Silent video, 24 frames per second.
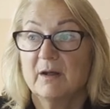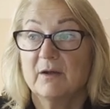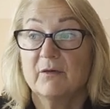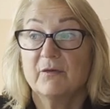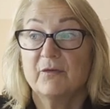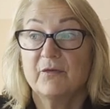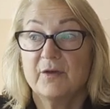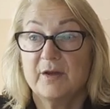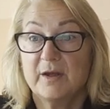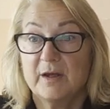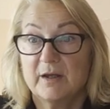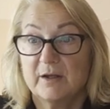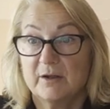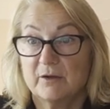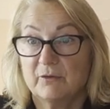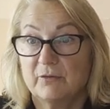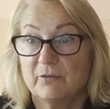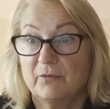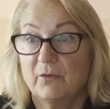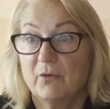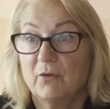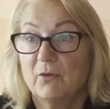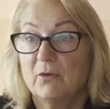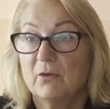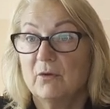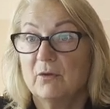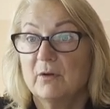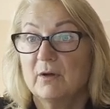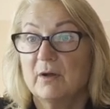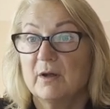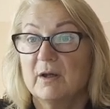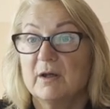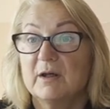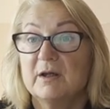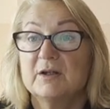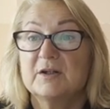
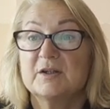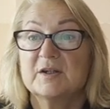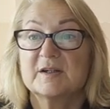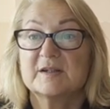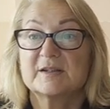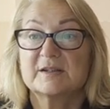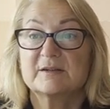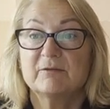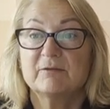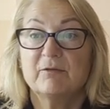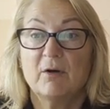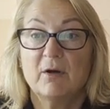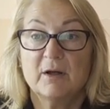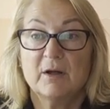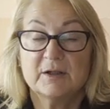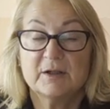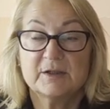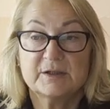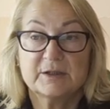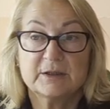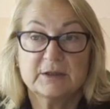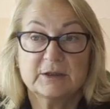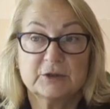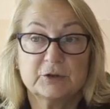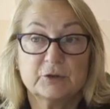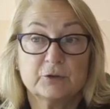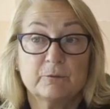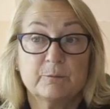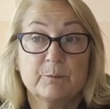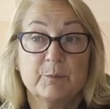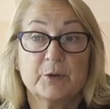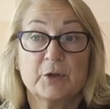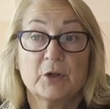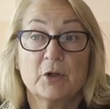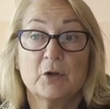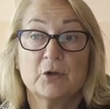Therefore, it is vital to
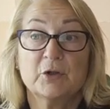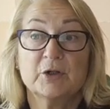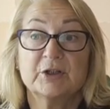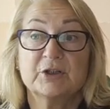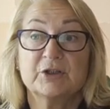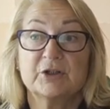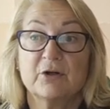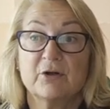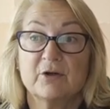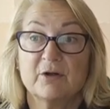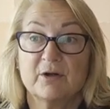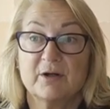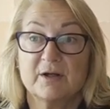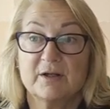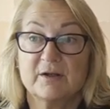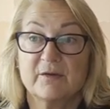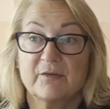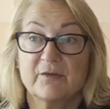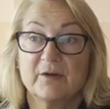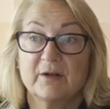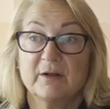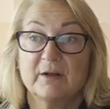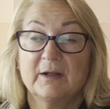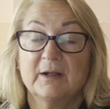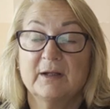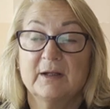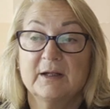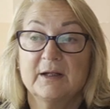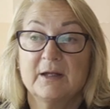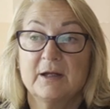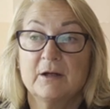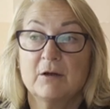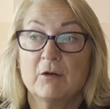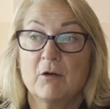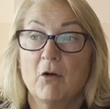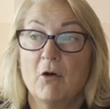prioritize the
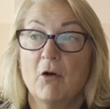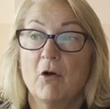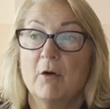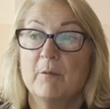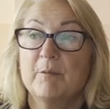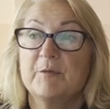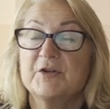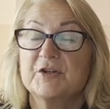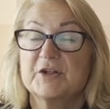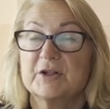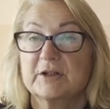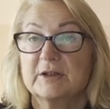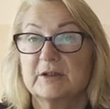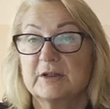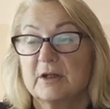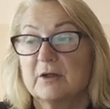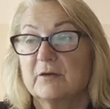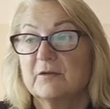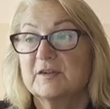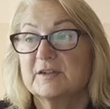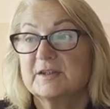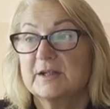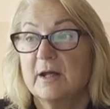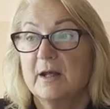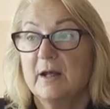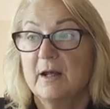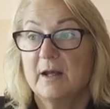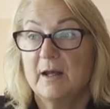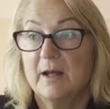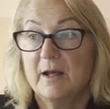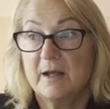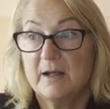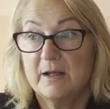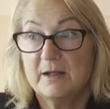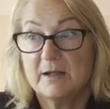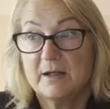learning objectives
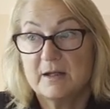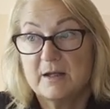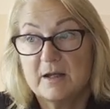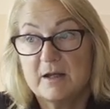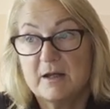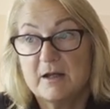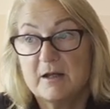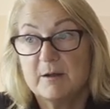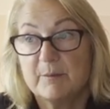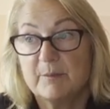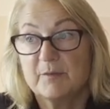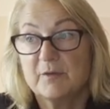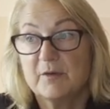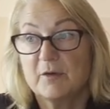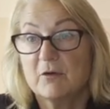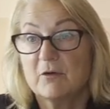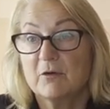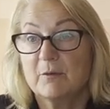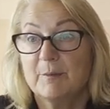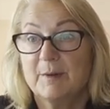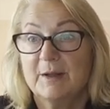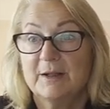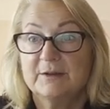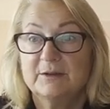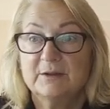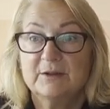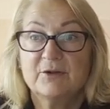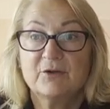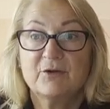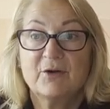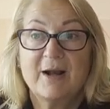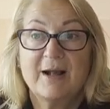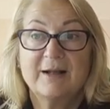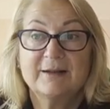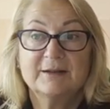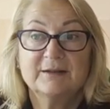and keep the augmented
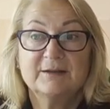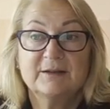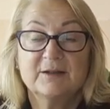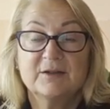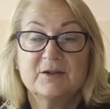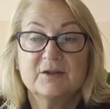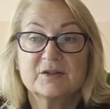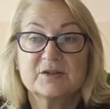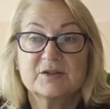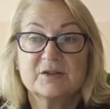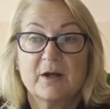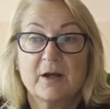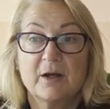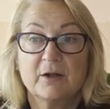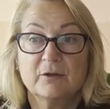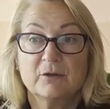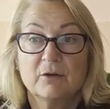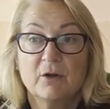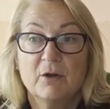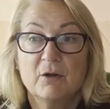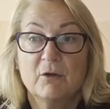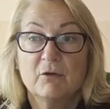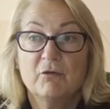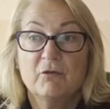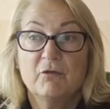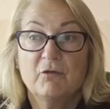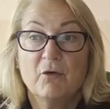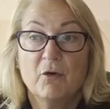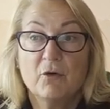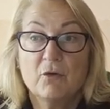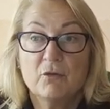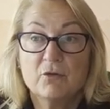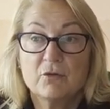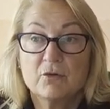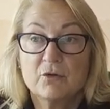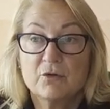reality design
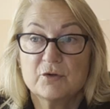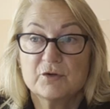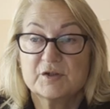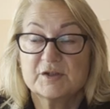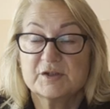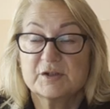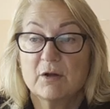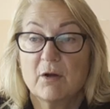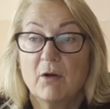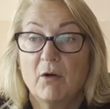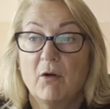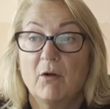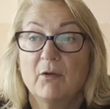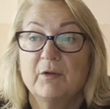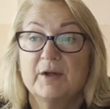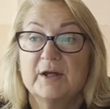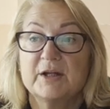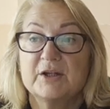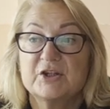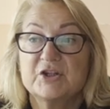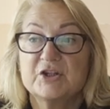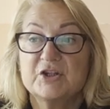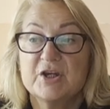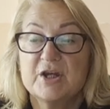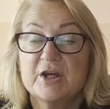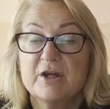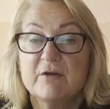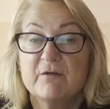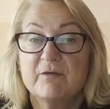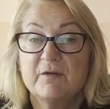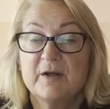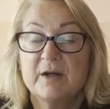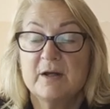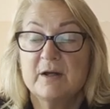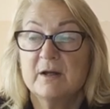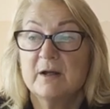focused on
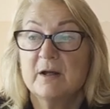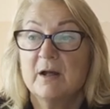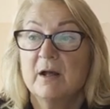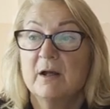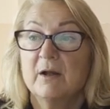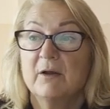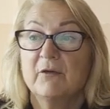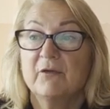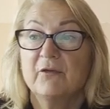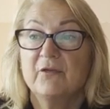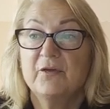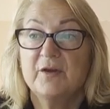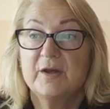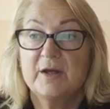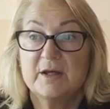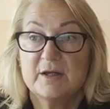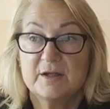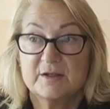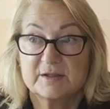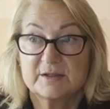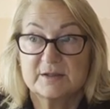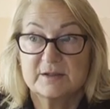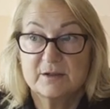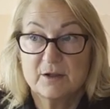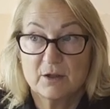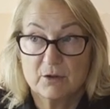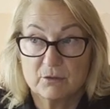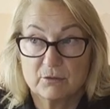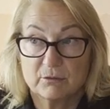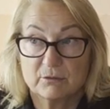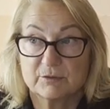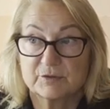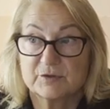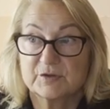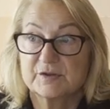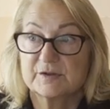achieving these
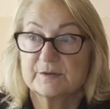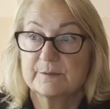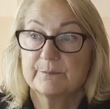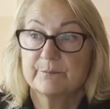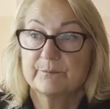goals.